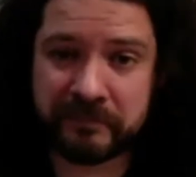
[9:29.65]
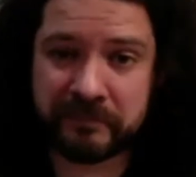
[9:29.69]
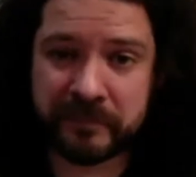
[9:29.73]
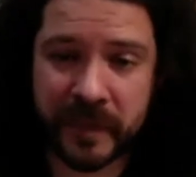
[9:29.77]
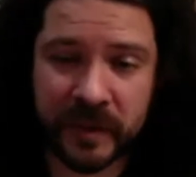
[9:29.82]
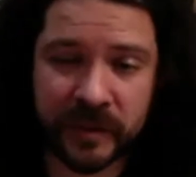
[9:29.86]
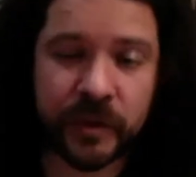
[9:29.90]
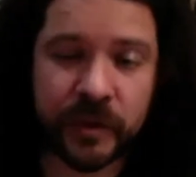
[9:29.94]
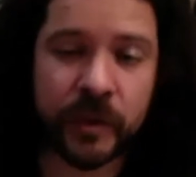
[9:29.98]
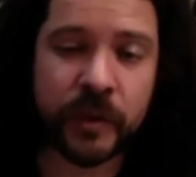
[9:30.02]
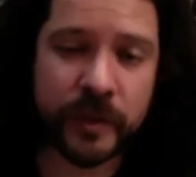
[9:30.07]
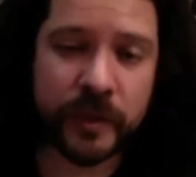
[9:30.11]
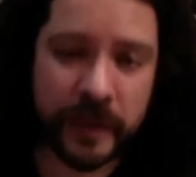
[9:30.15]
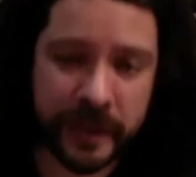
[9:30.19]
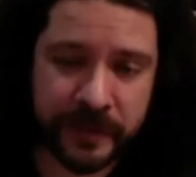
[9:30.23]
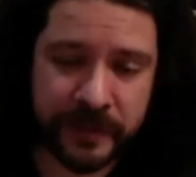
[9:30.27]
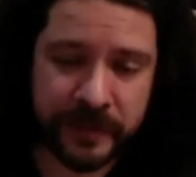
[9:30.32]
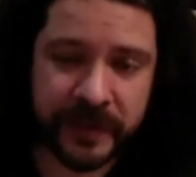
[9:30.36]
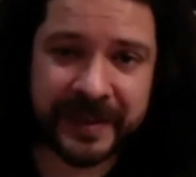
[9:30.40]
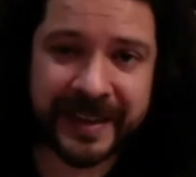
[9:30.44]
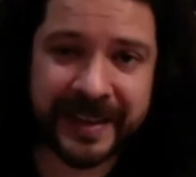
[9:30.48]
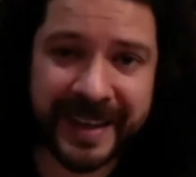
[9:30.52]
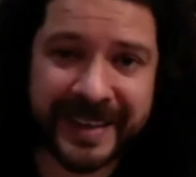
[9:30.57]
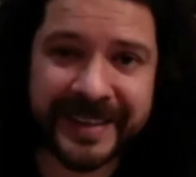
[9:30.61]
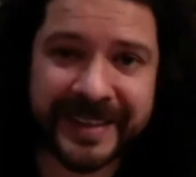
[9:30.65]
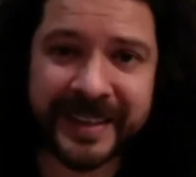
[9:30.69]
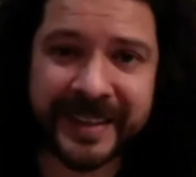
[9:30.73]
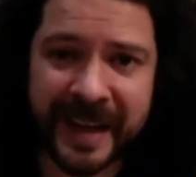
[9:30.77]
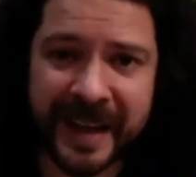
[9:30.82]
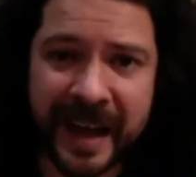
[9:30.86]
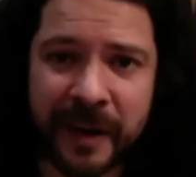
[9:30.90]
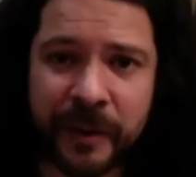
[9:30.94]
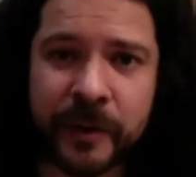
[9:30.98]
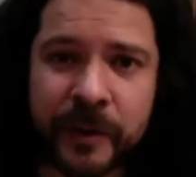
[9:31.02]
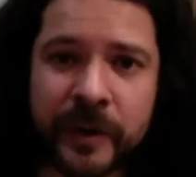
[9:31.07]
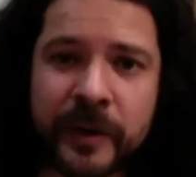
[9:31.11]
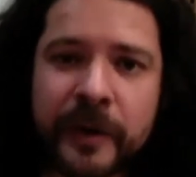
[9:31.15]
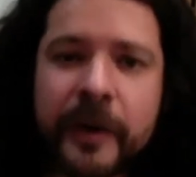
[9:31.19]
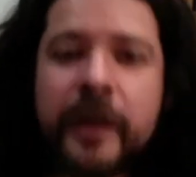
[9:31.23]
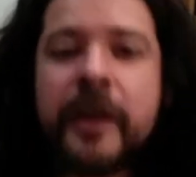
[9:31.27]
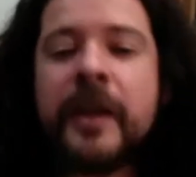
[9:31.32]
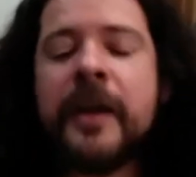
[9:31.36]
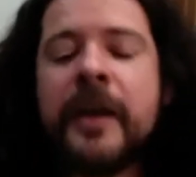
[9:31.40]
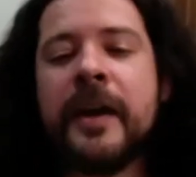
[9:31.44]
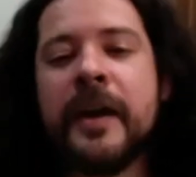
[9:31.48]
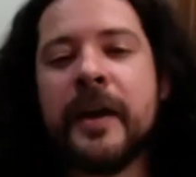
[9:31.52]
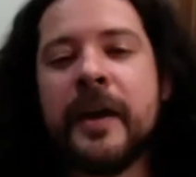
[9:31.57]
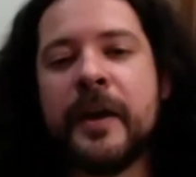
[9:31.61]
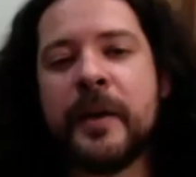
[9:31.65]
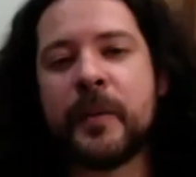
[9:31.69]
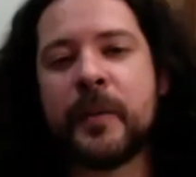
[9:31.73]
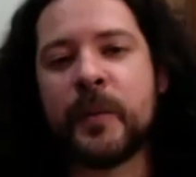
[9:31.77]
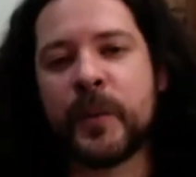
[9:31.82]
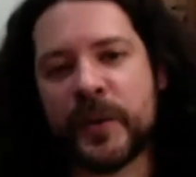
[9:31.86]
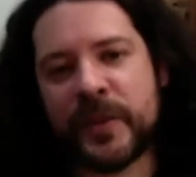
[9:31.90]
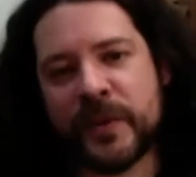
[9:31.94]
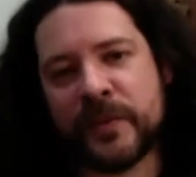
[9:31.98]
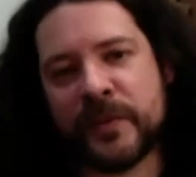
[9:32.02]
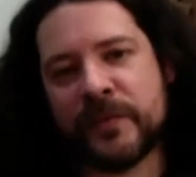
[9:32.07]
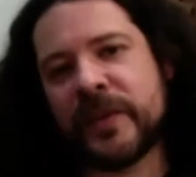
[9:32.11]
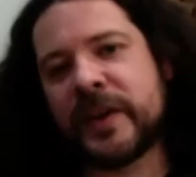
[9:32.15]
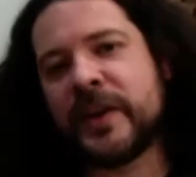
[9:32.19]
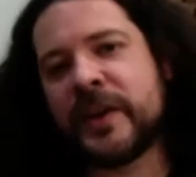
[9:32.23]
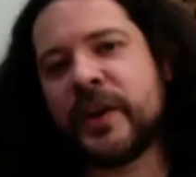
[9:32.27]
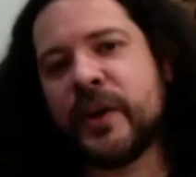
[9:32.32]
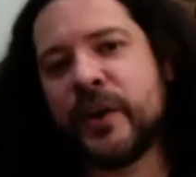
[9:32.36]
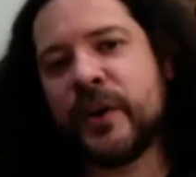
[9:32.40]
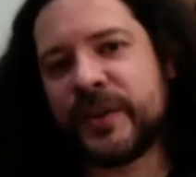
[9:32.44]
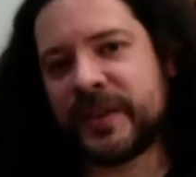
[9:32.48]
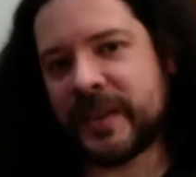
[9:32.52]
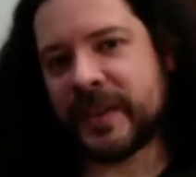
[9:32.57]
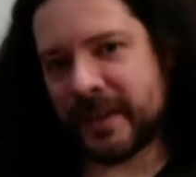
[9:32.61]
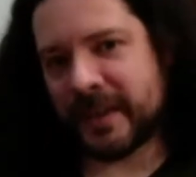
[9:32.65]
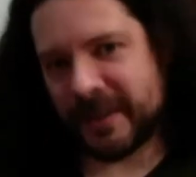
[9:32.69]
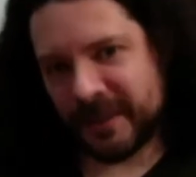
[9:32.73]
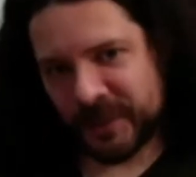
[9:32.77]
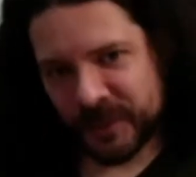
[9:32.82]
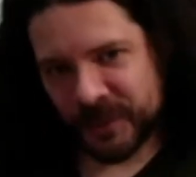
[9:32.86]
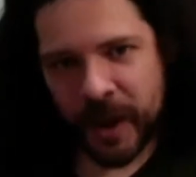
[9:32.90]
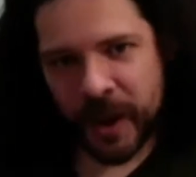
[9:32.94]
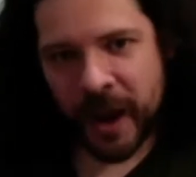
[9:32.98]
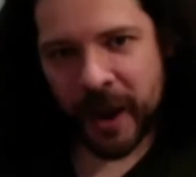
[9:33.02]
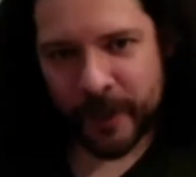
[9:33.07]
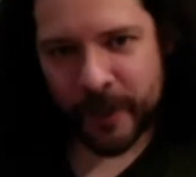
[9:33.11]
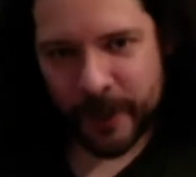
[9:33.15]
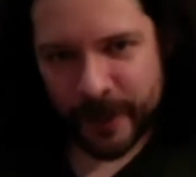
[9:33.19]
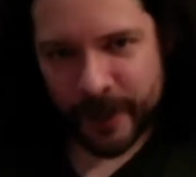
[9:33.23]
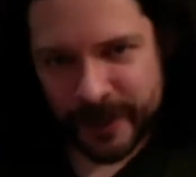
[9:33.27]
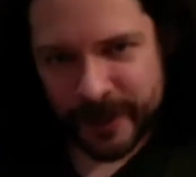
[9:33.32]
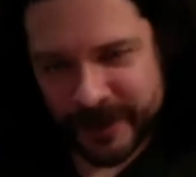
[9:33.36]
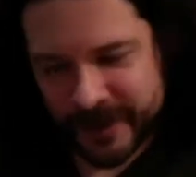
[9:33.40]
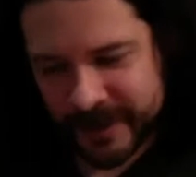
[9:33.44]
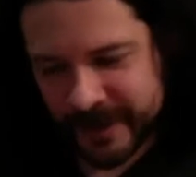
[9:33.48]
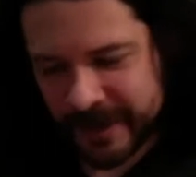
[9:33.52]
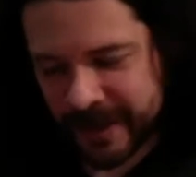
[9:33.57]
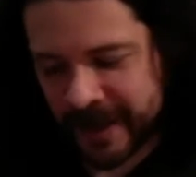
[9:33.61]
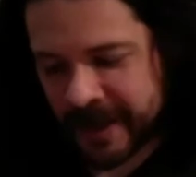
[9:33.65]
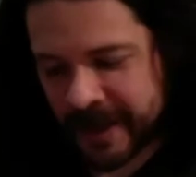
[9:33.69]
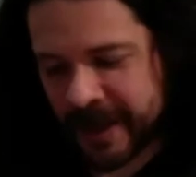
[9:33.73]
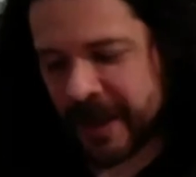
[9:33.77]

So if it takes an hour with the video, it takes two hours.